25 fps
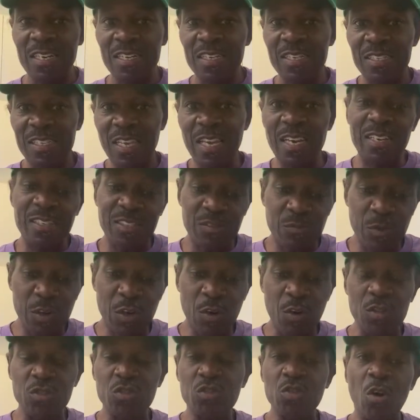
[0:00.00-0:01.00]
because we're
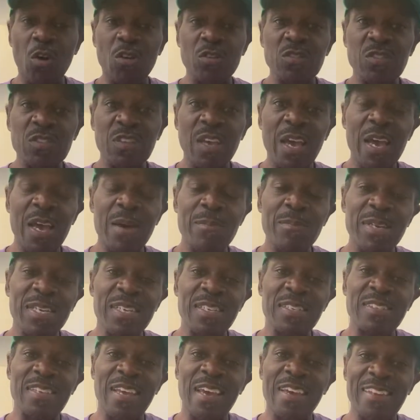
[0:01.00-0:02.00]
going to talk scamming
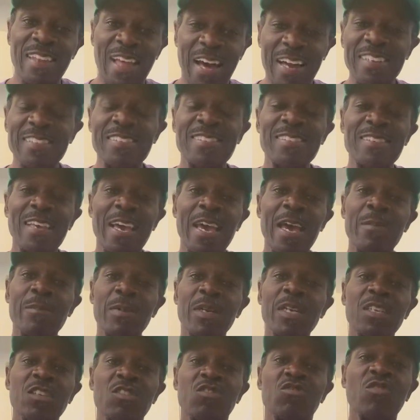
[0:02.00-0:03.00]
today. A lot of
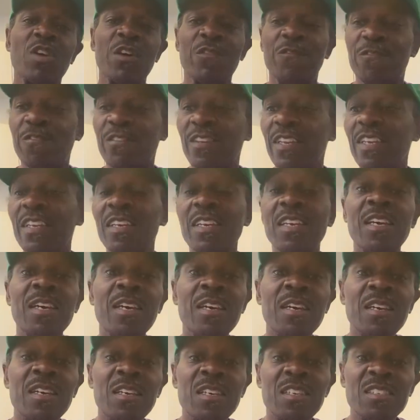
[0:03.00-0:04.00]
scamming and grifting.
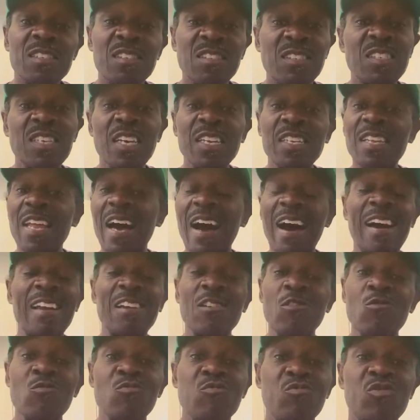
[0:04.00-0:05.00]
Shit I
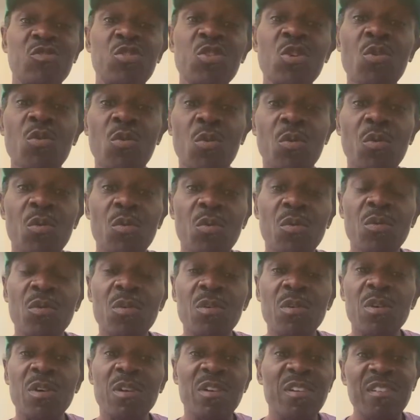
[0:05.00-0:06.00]
don't do.
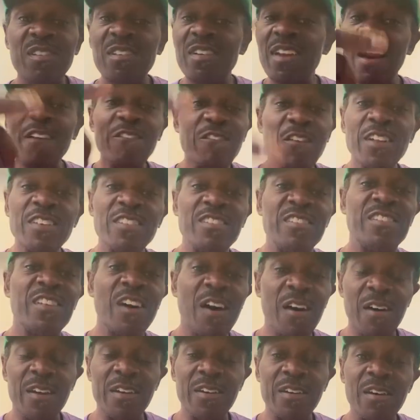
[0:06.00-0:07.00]
Never
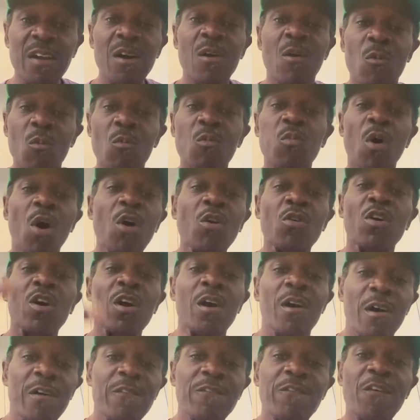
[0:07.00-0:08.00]
done.
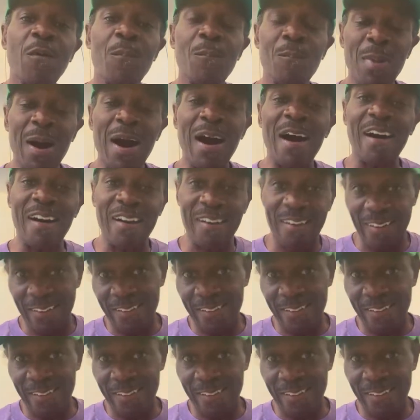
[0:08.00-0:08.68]
Work for mine.